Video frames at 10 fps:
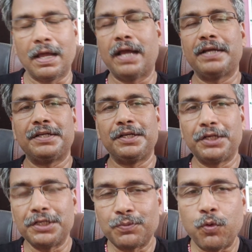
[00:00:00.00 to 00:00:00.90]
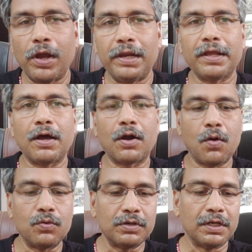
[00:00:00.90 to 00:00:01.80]
And it is fueling
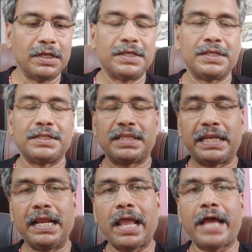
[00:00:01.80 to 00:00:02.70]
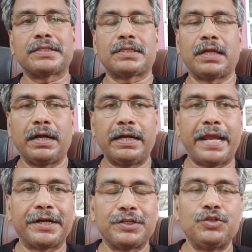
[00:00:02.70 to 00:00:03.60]
around 3 lakhs
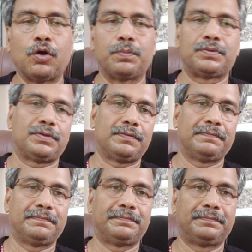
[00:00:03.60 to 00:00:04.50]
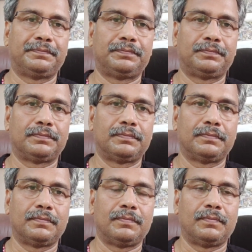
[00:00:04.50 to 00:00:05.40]
direct jobs.
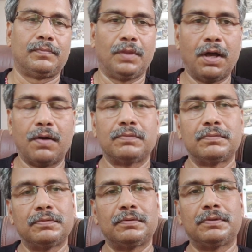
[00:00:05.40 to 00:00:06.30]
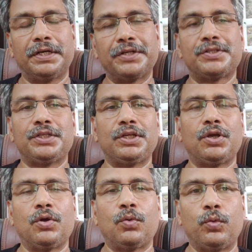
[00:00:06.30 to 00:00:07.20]
Now, let us see
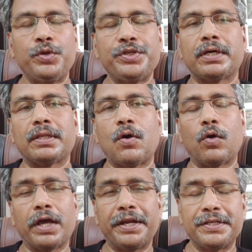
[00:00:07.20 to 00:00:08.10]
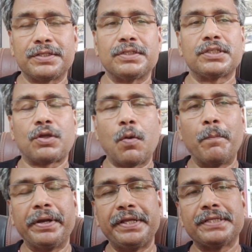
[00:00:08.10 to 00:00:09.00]
which are the organizations,
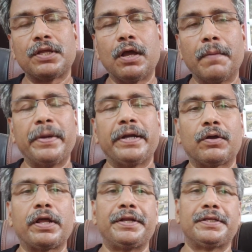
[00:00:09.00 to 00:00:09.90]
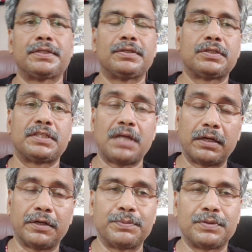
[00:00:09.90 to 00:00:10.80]
companies, government organizations,
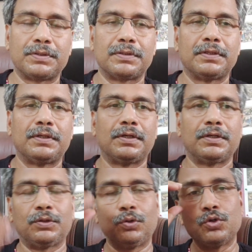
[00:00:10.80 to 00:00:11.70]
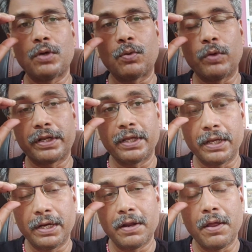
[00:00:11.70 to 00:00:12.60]
startups, those who are
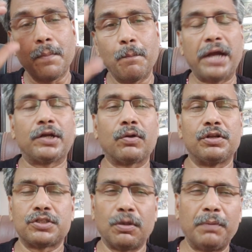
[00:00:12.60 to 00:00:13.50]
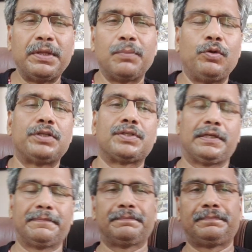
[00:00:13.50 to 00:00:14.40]
working in biotechnology. Some of them will
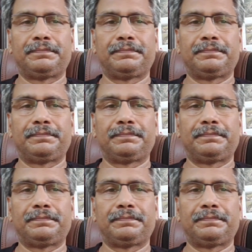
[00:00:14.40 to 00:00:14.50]
see.